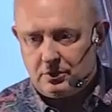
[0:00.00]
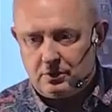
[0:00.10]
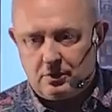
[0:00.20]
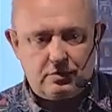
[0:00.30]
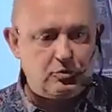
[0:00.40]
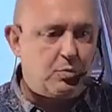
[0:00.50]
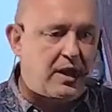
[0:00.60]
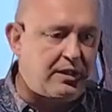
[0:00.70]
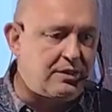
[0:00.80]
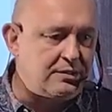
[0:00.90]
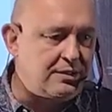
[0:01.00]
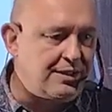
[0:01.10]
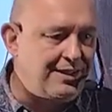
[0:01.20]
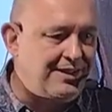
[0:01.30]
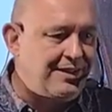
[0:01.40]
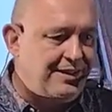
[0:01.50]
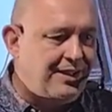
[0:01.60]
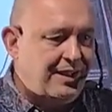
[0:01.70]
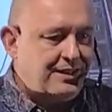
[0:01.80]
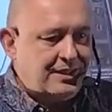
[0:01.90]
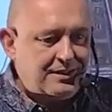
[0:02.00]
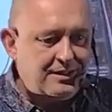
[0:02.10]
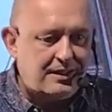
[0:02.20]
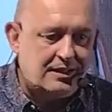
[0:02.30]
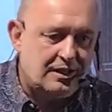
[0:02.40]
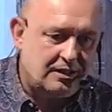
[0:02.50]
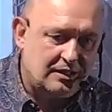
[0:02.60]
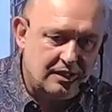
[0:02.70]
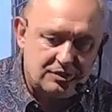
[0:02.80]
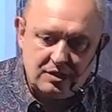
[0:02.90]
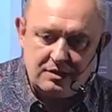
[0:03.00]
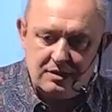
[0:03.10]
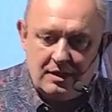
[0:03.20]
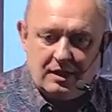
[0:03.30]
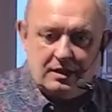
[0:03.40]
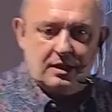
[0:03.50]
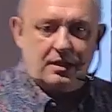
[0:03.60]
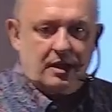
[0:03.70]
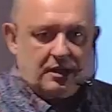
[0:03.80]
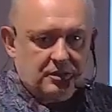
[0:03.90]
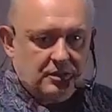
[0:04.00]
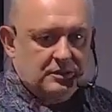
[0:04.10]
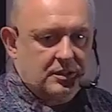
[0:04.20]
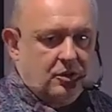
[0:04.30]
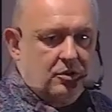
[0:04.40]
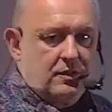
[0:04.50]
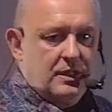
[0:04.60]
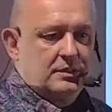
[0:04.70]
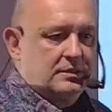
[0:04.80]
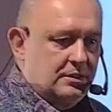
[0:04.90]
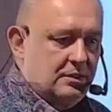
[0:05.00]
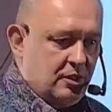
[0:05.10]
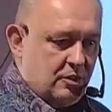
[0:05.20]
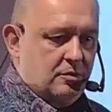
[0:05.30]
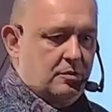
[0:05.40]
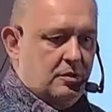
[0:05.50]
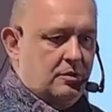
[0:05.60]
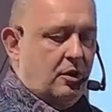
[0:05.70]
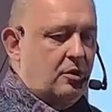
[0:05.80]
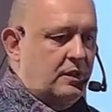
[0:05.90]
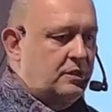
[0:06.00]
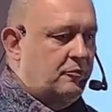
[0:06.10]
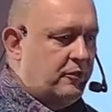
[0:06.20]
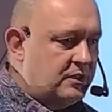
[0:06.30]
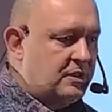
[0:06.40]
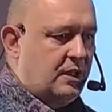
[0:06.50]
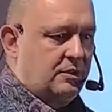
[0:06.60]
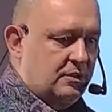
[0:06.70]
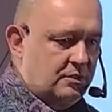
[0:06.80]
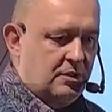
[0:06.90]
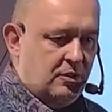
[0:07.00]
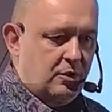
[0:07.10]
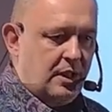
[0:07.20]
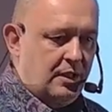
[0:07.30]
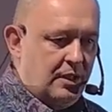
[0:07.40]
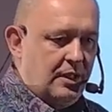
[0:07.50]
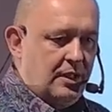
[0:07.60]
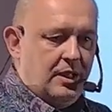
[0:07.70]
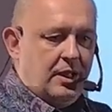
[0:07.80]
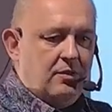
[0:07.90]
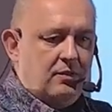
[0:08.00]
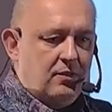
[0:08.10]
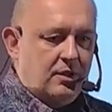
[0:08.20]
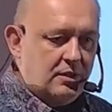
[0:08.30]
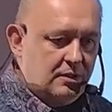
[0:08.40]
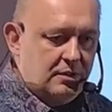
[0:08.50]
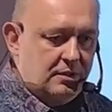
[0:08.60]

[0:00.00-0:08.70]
all those bikes, and their reactions always are always the first reactions. Okay, we will